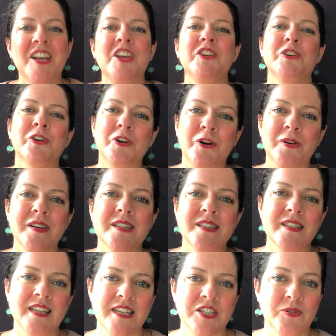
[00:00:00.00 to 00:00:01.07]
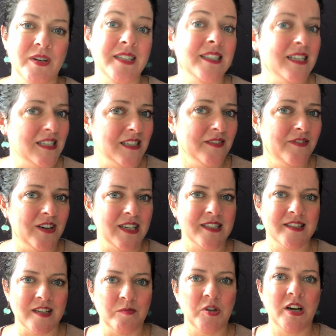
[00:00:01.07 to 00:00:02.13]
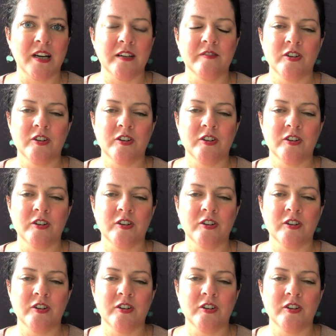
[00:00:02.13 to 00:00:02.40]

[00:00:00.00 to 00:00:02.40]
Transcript: You're going to need to identify some kind